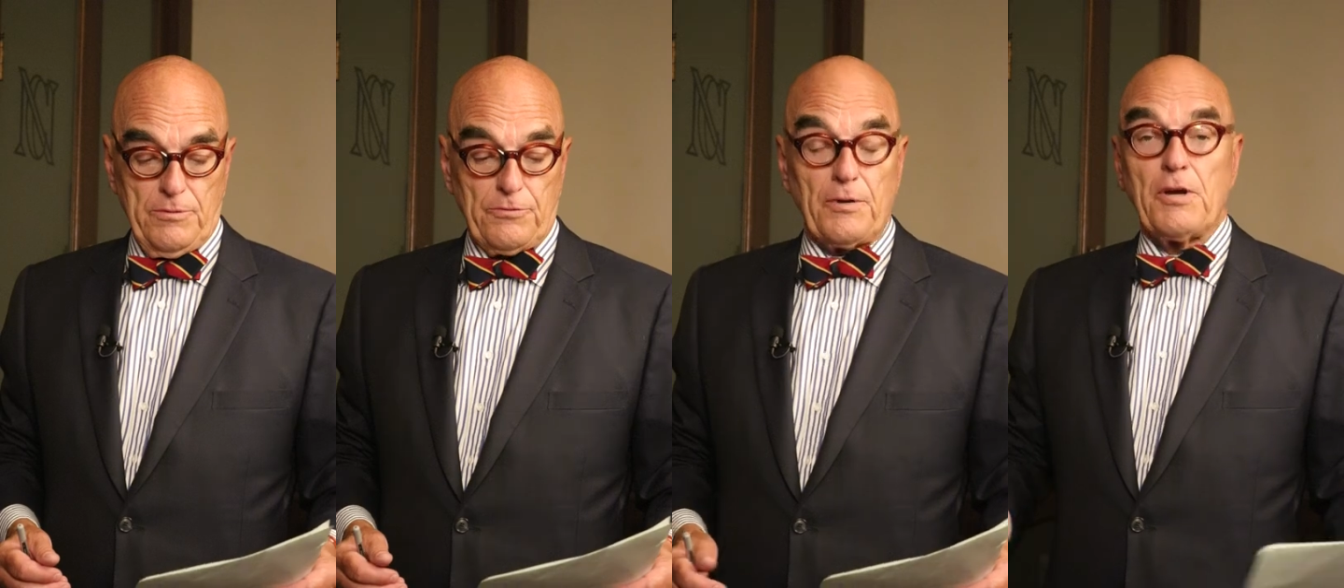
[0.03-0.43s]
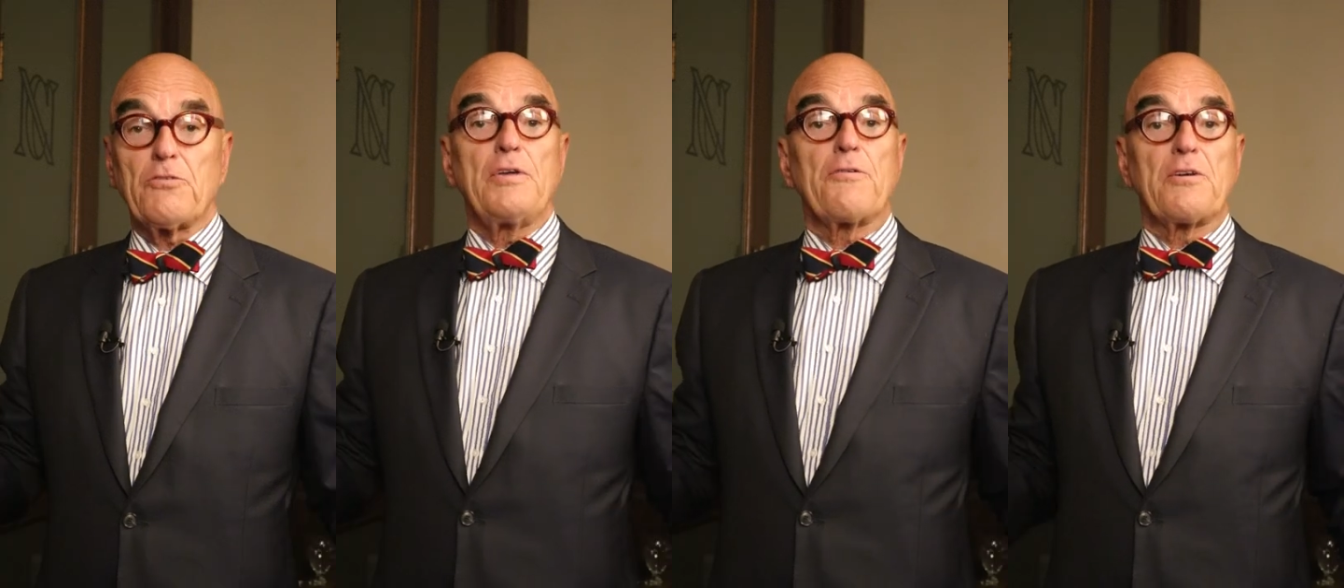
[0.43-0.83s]
So
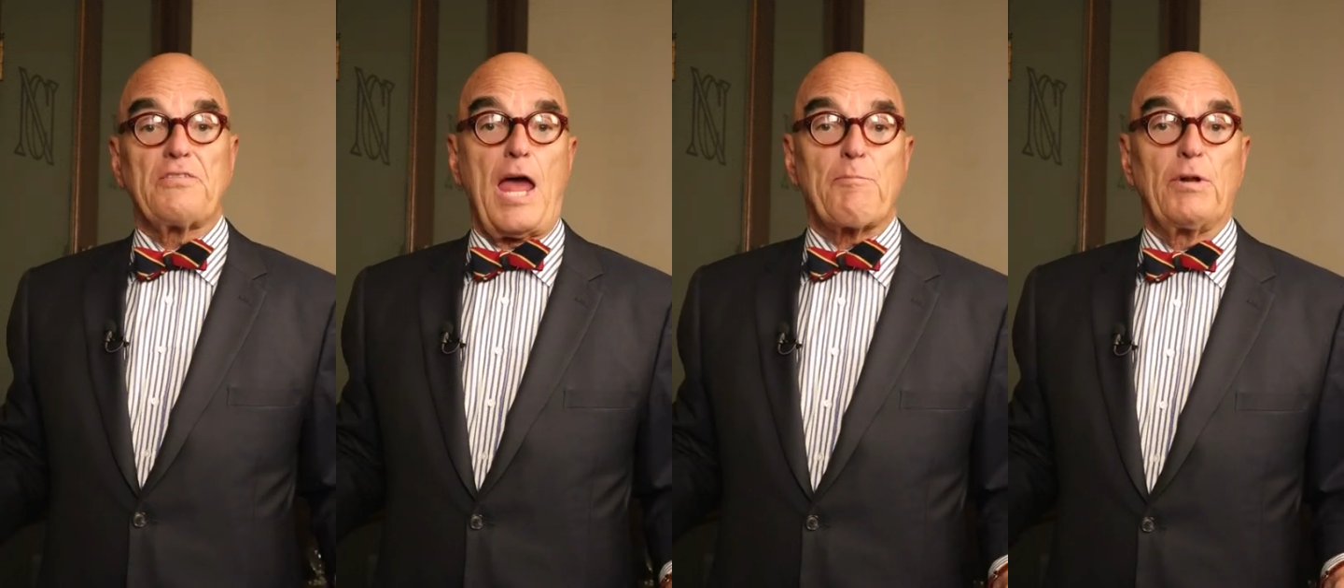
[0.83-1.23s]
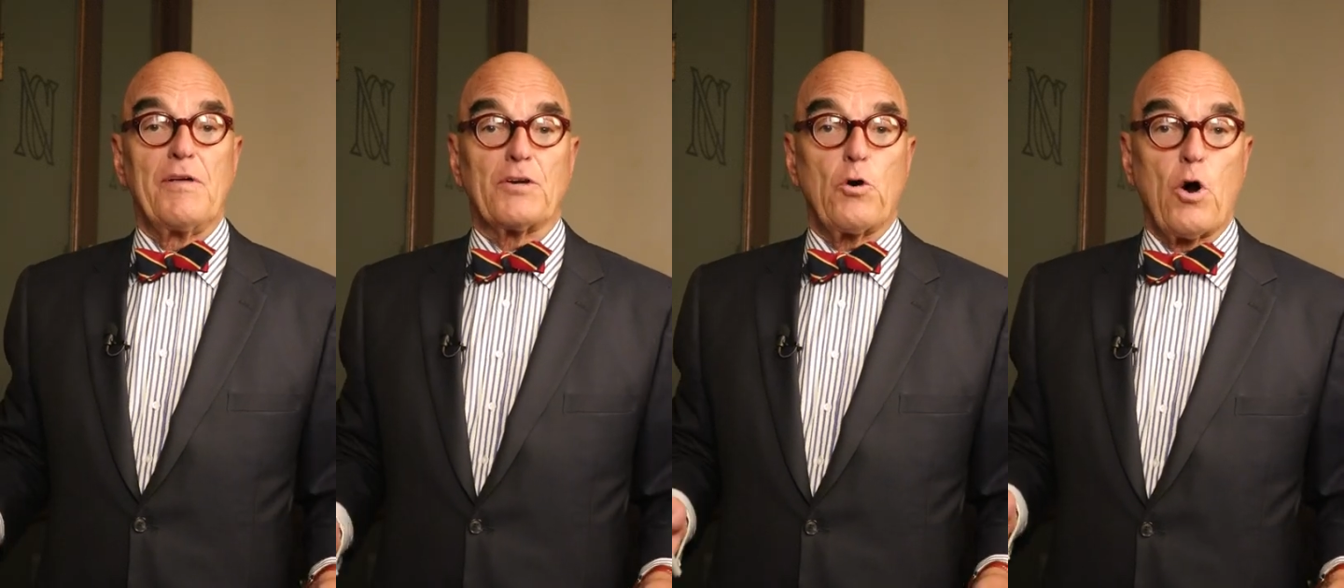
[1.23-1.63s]
here's another example
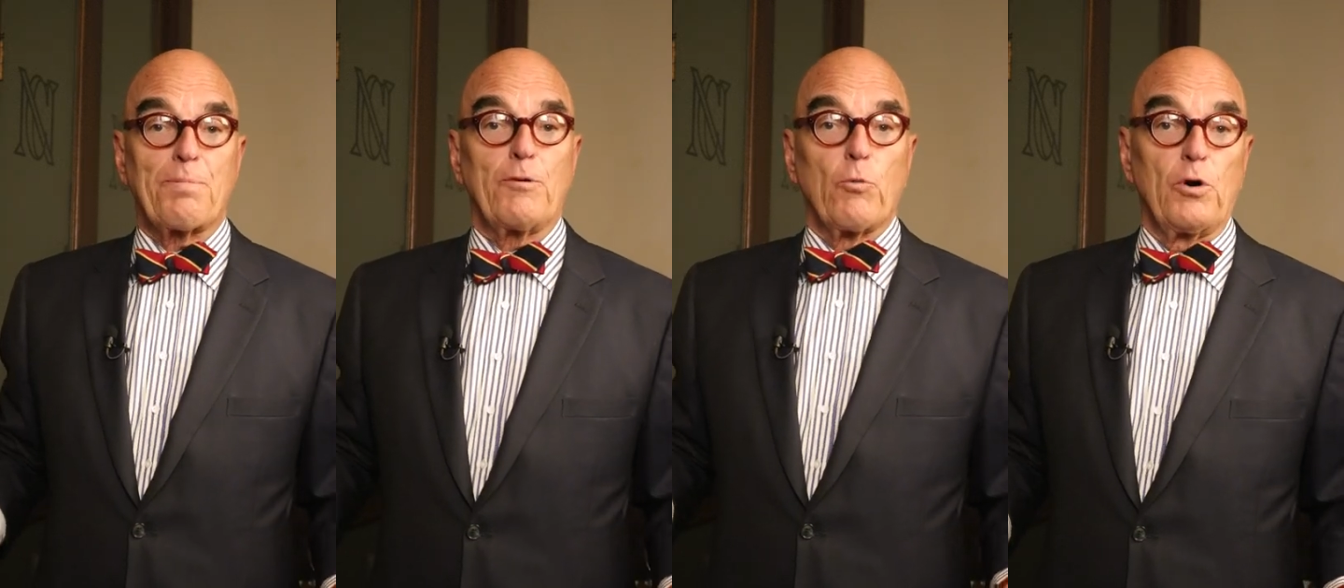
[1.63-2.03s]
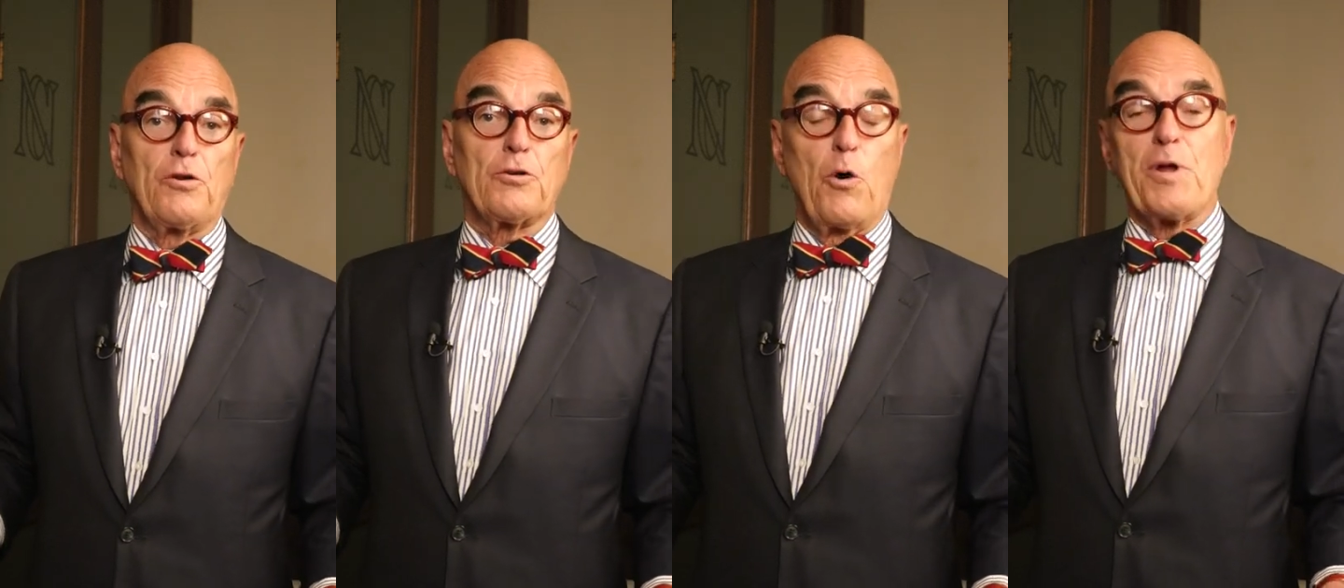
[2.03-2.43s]
of the corporate
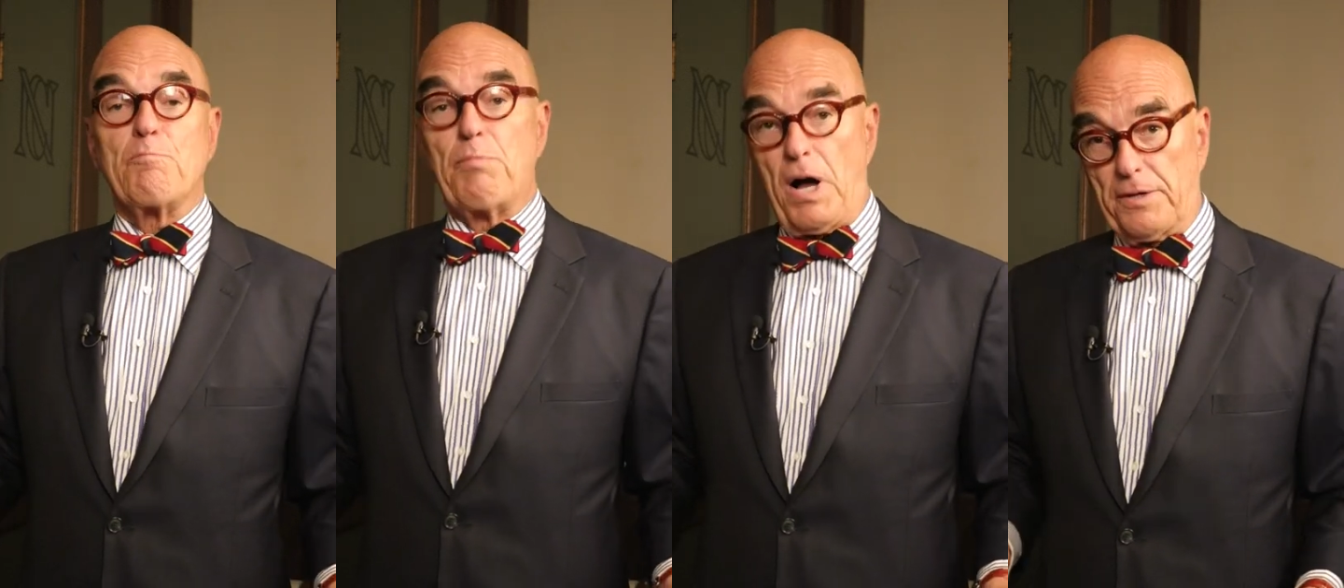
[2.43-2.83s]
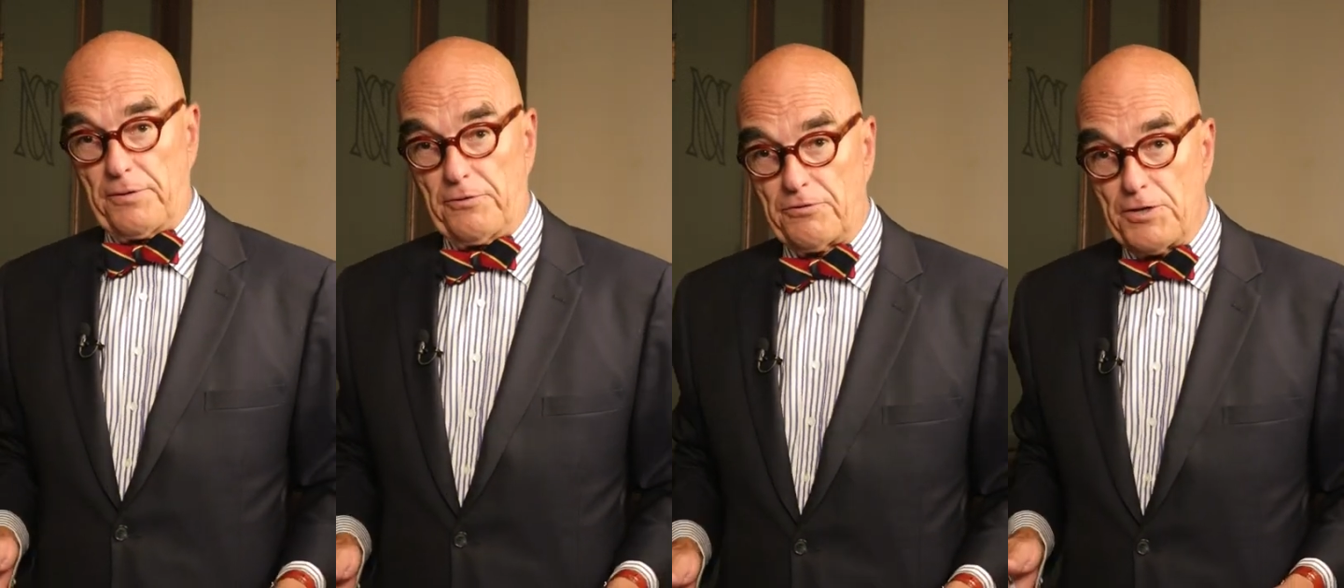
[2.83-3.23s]
world going bonkers.